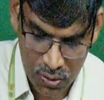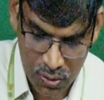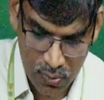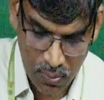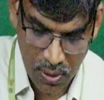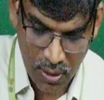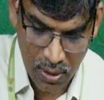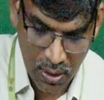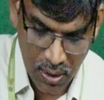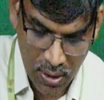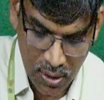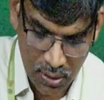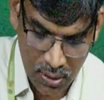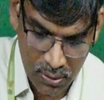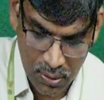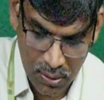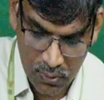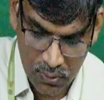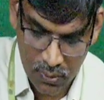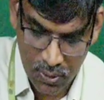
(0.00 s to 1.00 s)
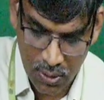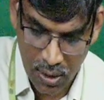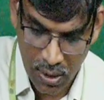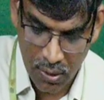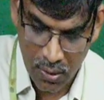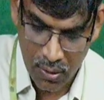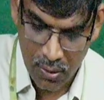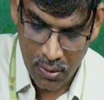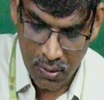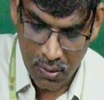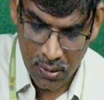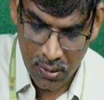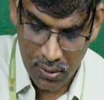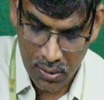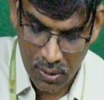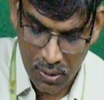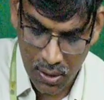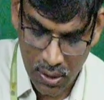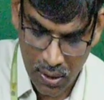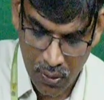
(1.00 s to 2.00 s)
two are connected to the
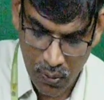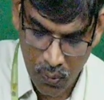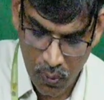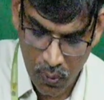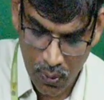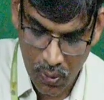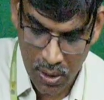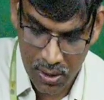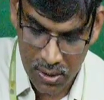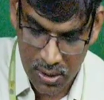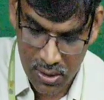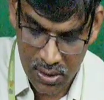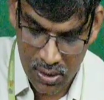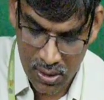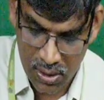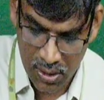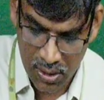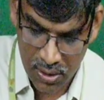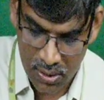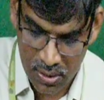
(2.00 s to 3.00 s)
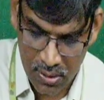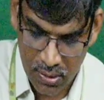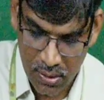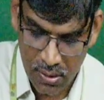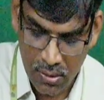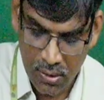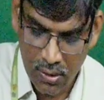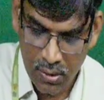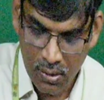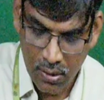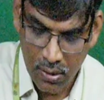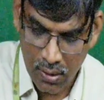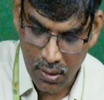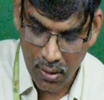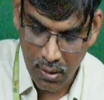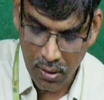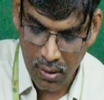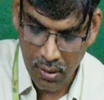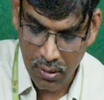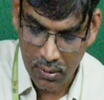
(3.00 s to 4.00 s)
their load resistance.
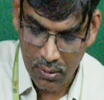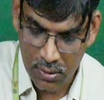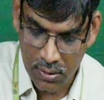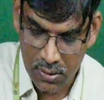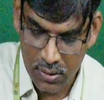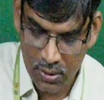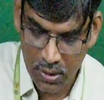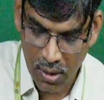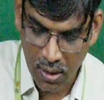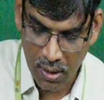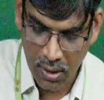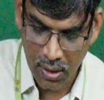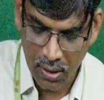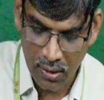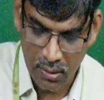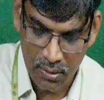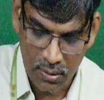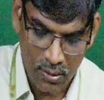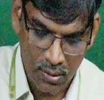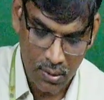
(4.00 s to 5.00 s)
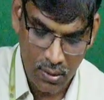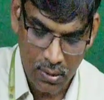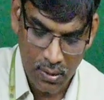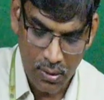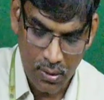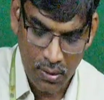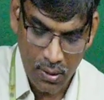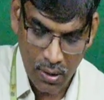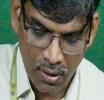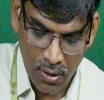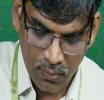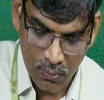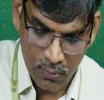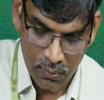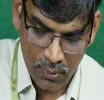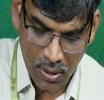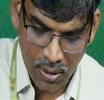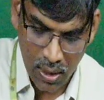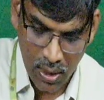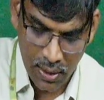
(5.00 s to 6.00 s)
This is the RL. Now
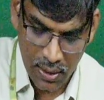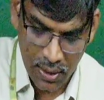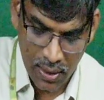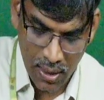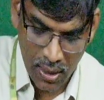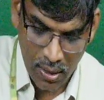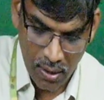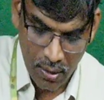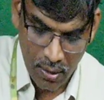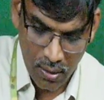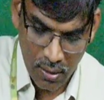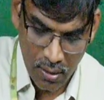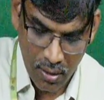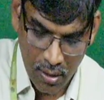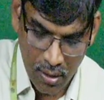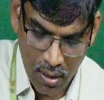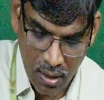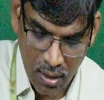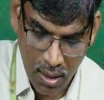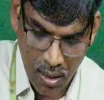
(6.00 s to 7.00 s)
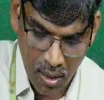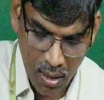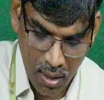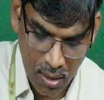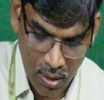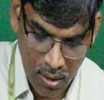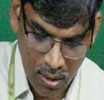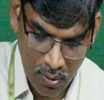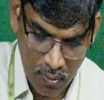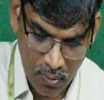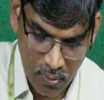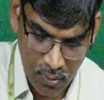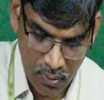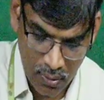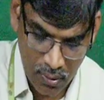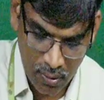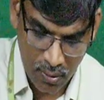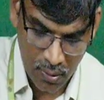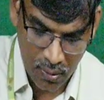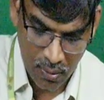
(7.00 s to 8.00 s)
IL, and
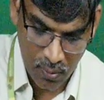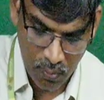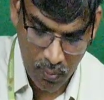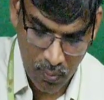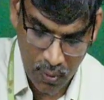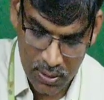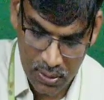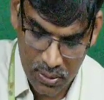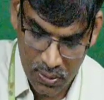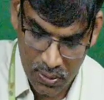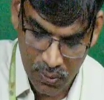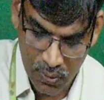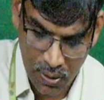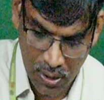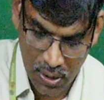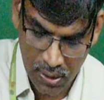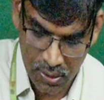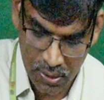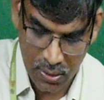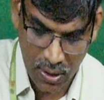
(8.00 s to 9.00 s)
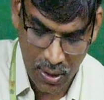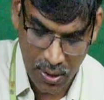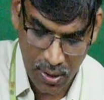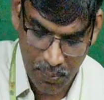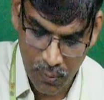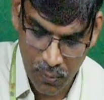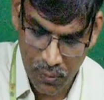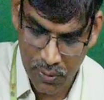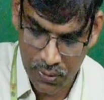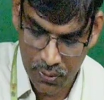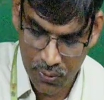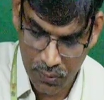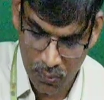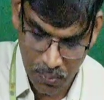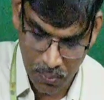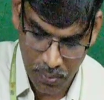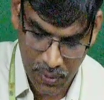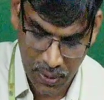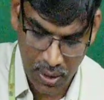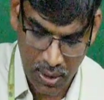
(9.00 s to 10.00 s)
once you connected, high potential
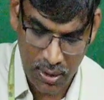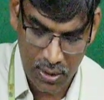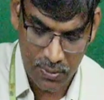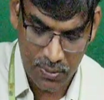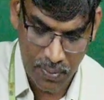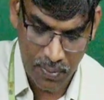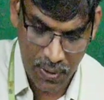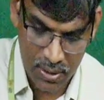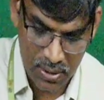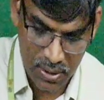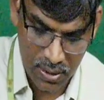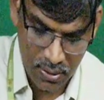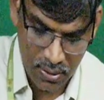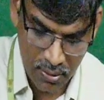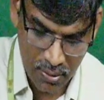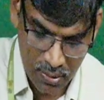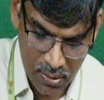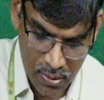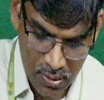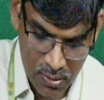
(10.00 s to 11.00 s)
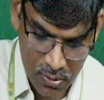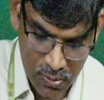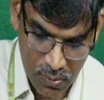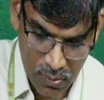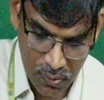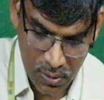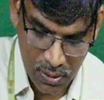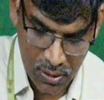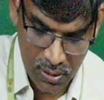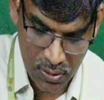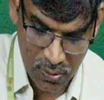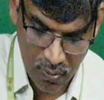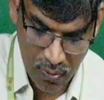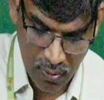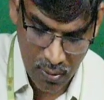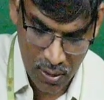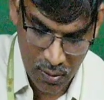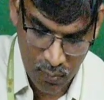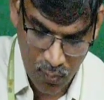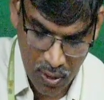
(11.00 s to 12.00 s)
doper current is passing. So this is
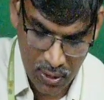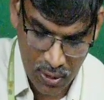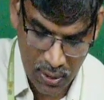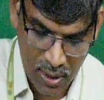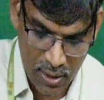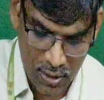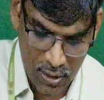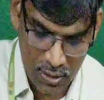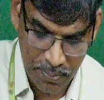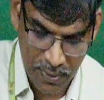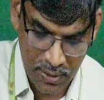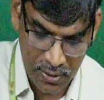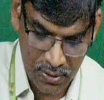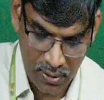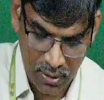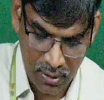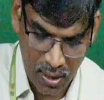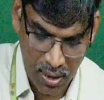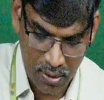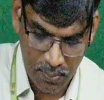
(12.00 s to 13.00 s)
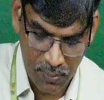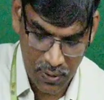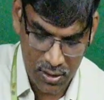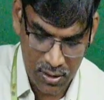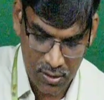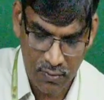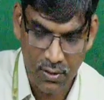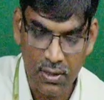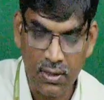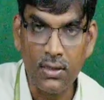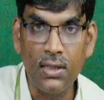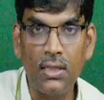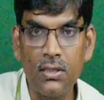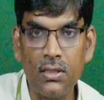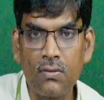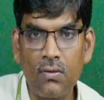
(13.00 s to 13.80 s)
called as what current is passing armature winding, that is